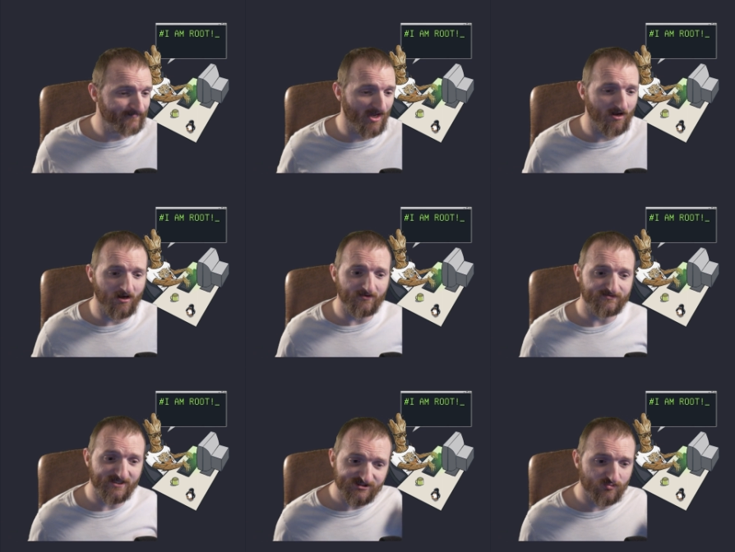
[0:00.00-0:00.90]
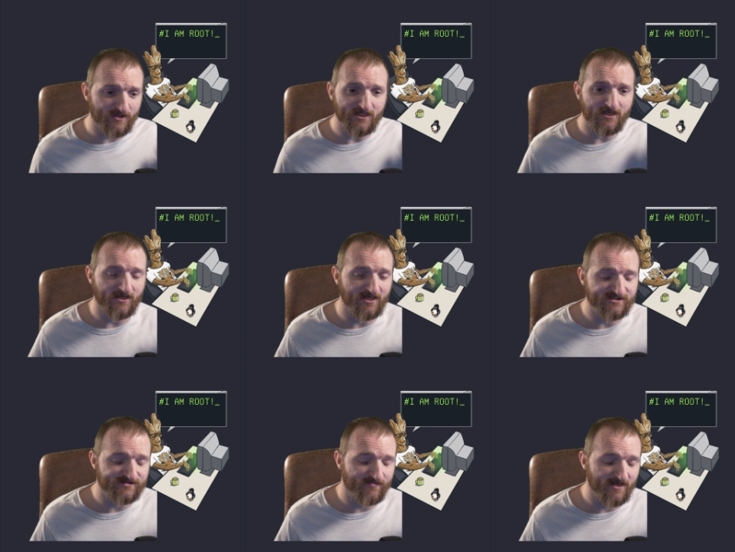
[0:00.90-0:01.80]
Uh, this week
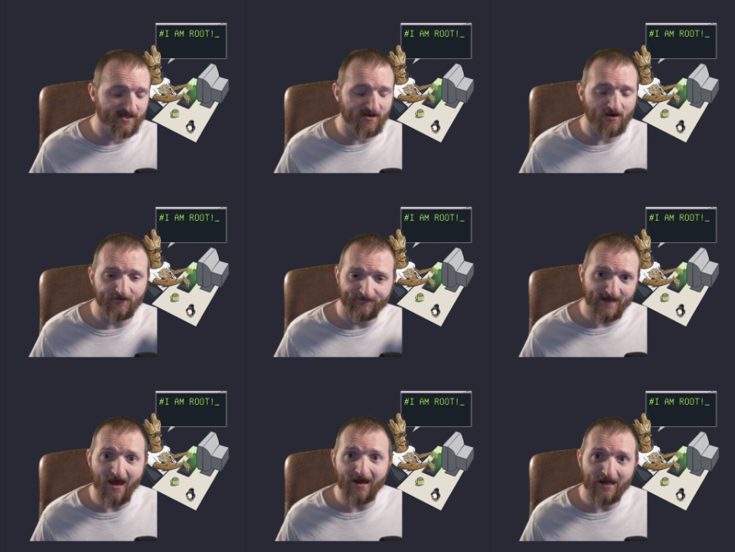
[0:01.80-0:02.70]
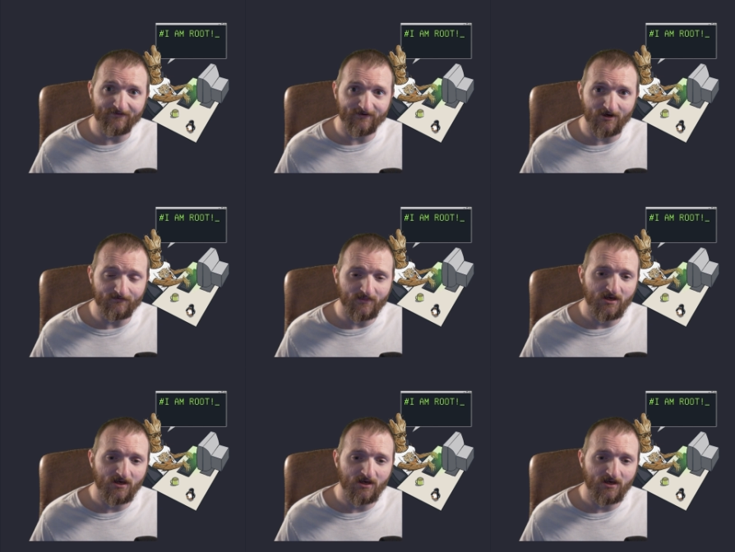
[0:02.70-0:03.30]
it's been uh, VIFM,